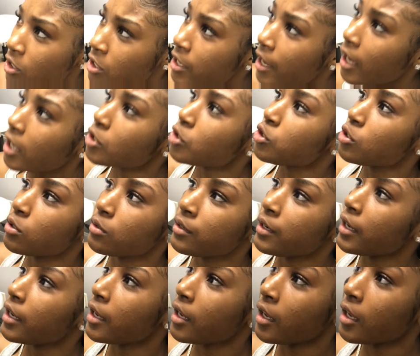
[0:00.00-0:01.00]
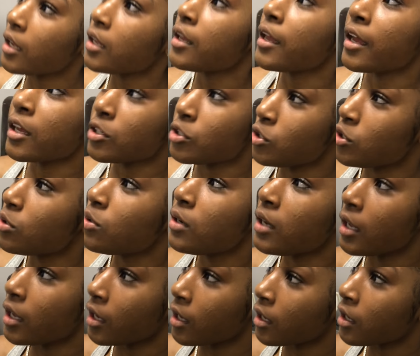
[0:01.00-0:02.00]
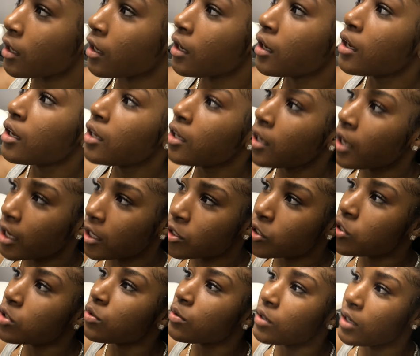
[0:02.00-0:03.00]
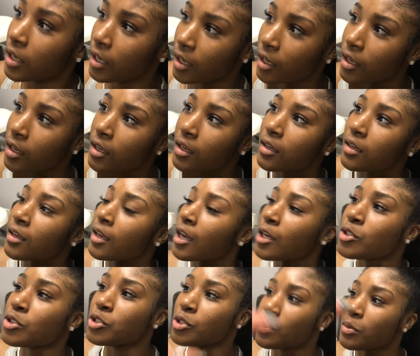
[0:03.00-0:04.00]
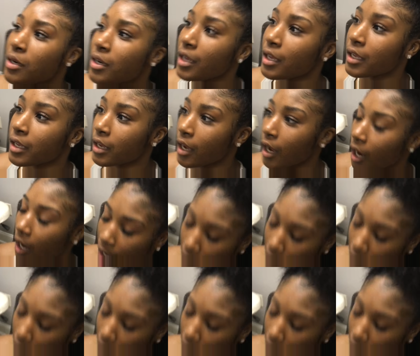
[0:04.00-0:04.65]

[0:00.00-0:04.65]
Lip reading: Yes, you did. Yes, you did. Yes, you did. Yes, you did.